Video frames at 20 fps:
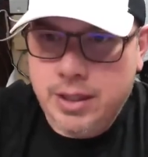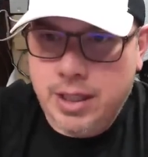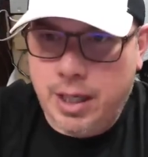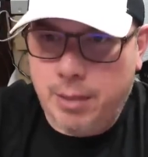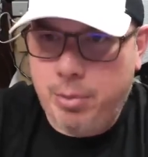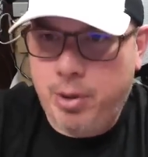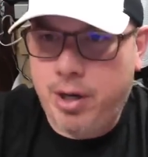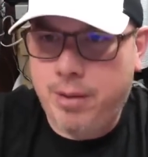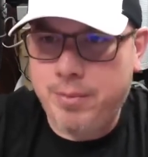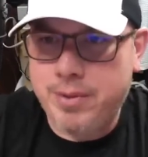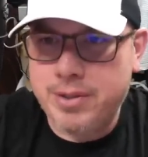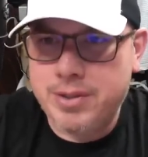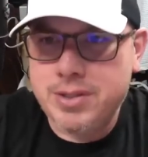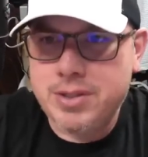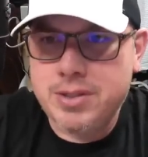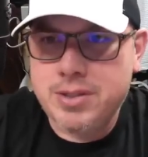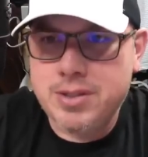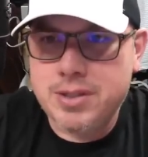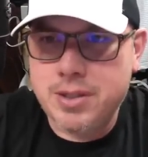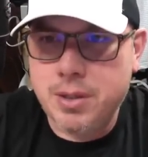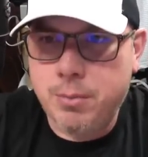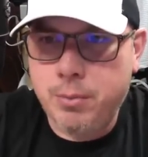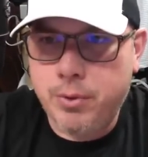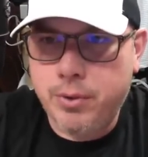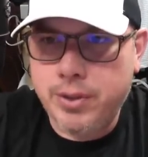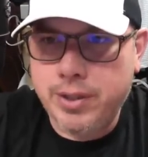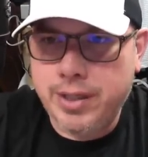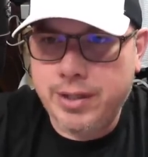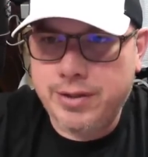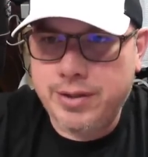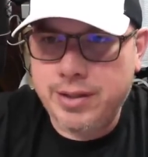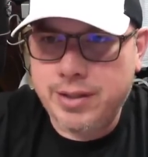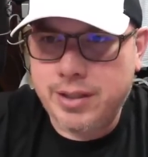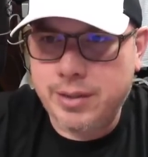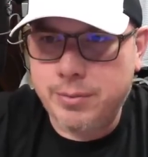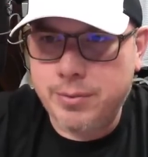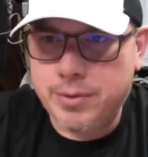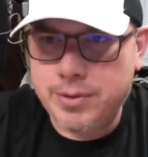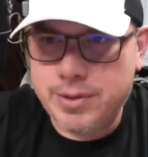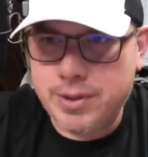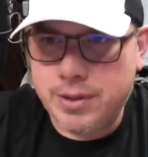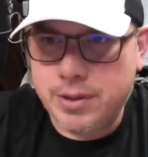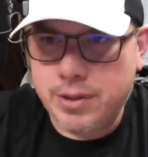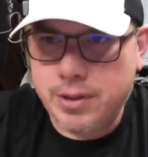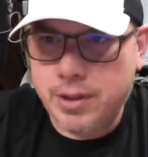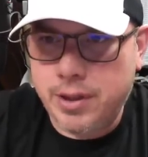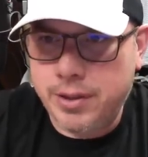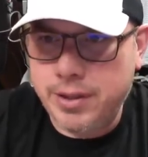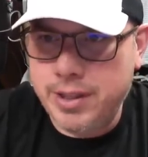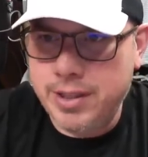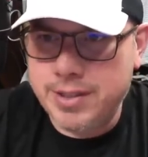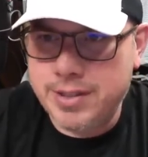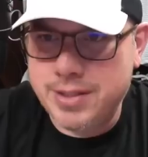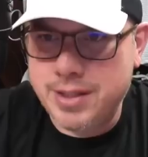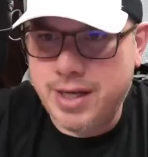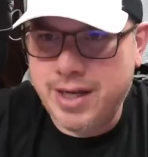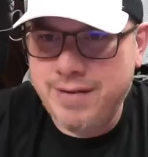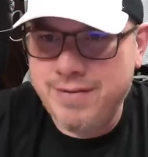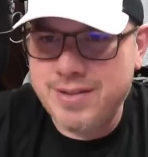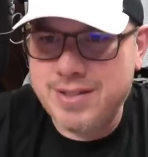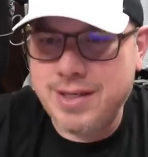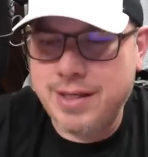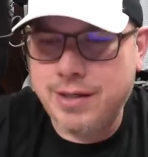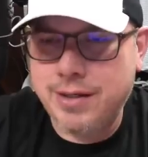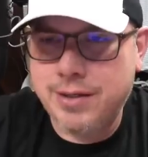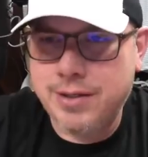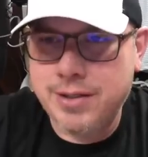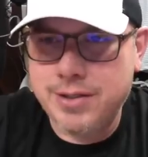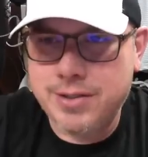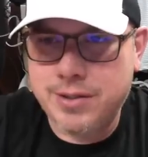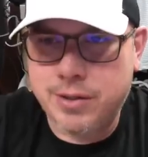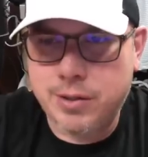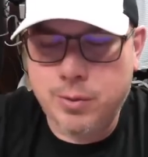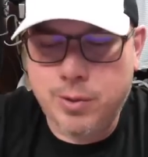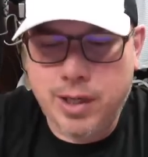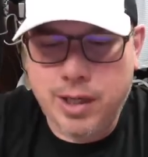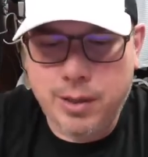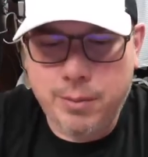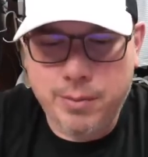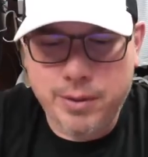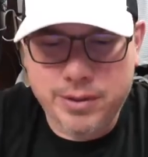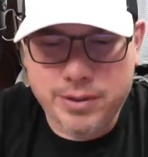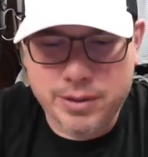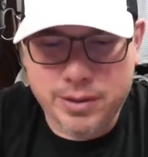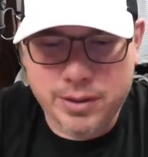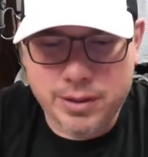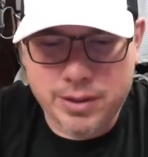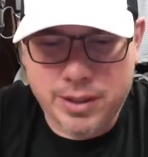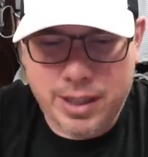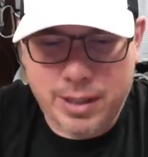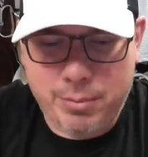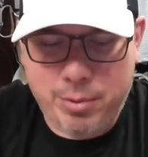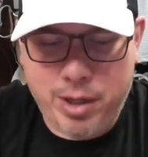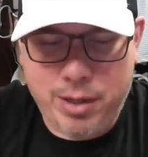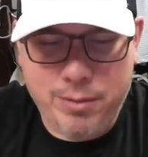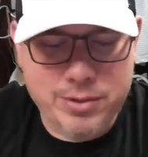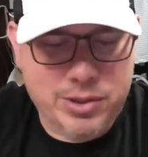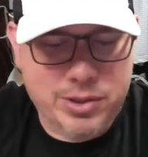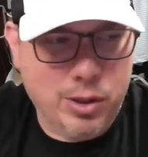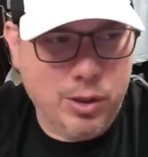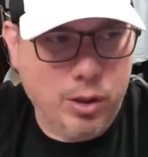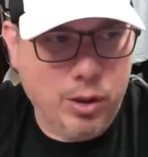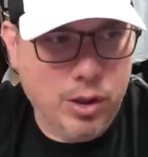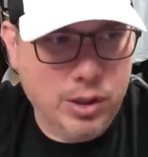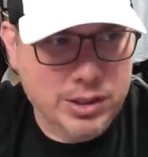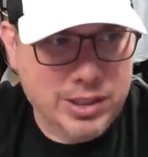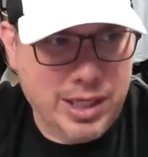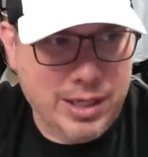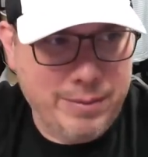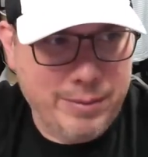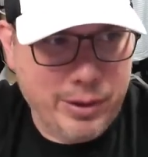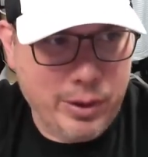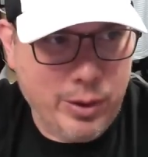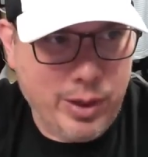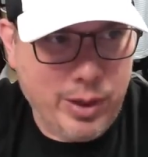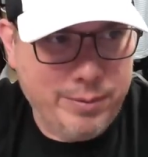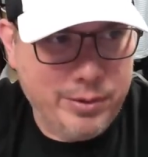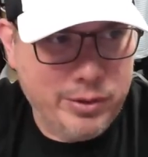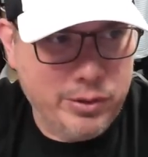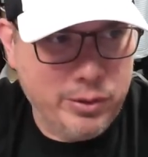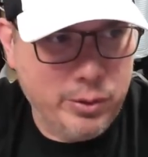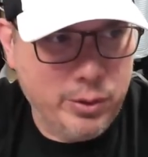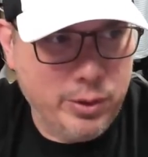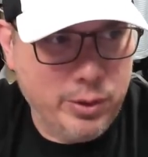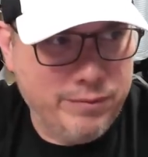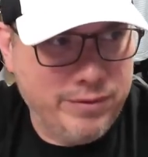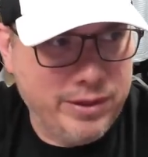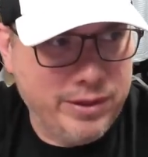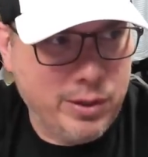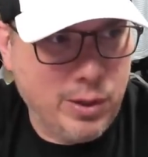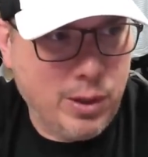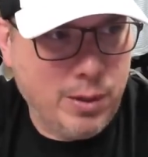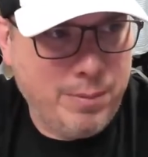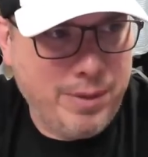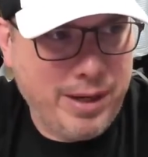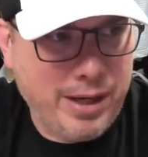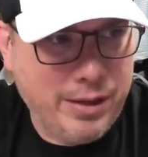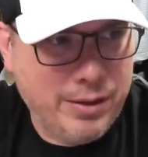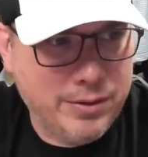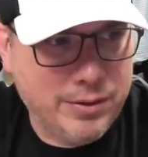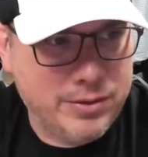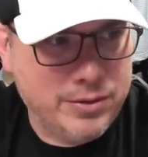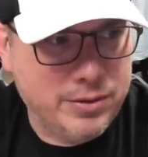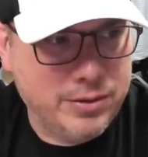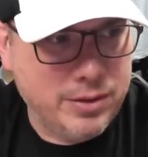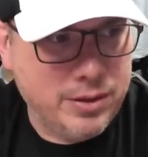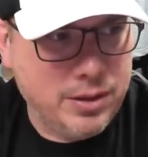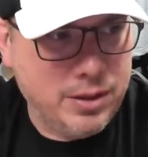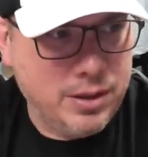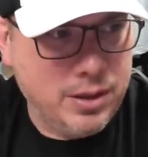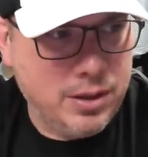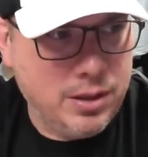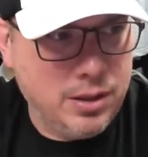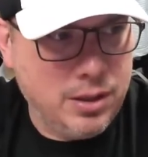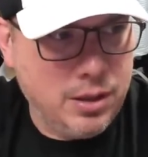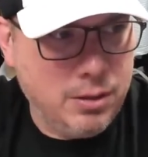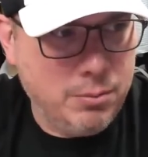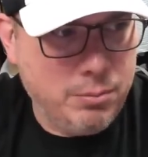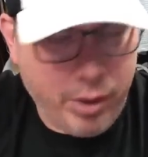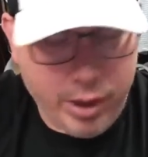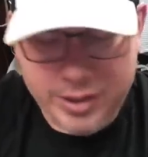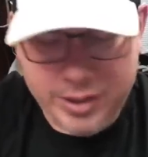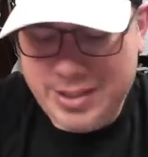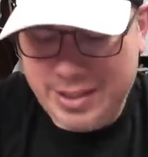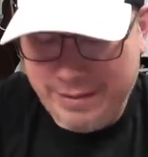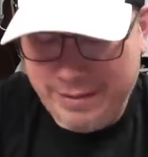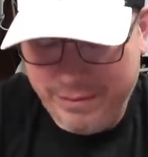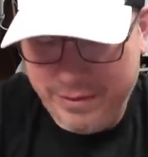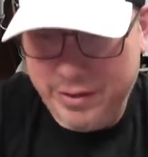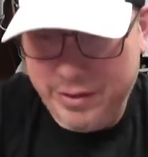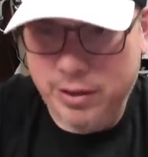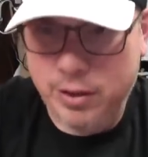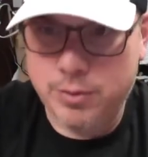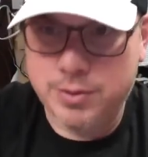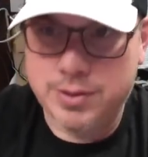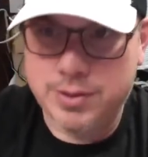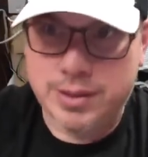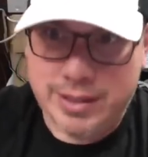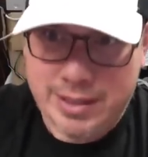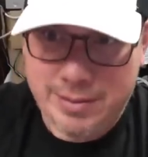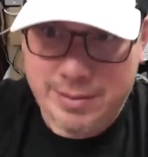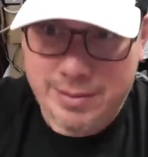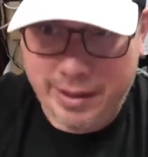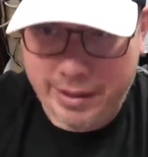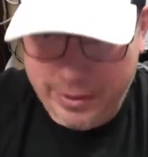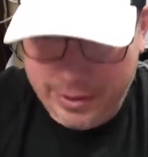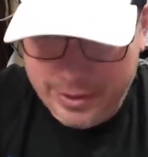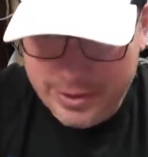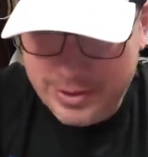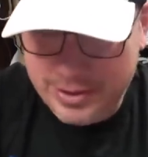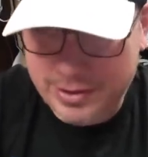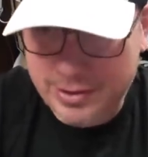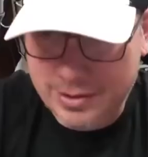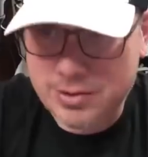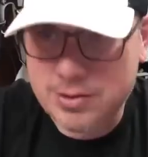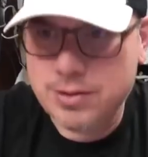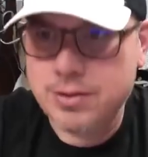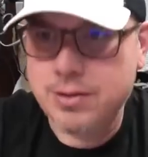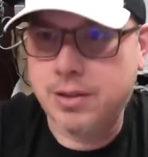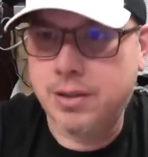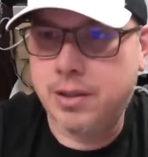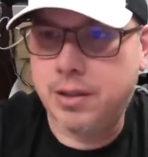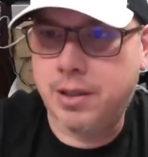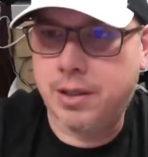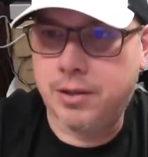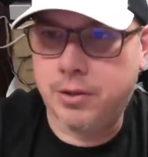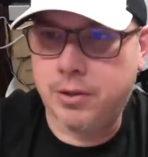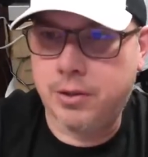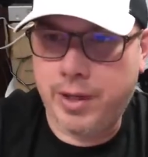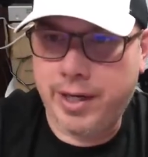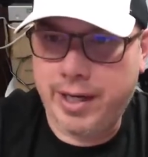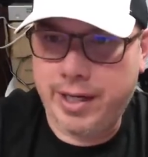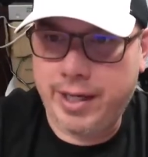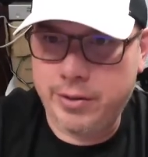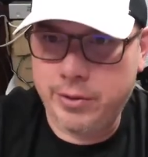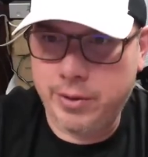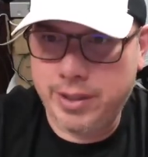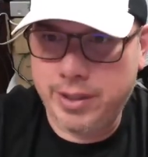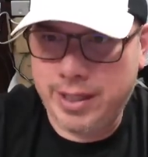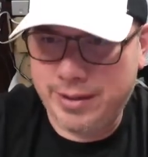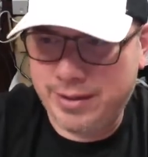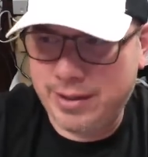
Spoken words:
I promised someone, I think it was Anissa. I haven't seen Anissa in a while, but I promised her a long time ago I would do a video about putting videos in eBay listings and the way I do it.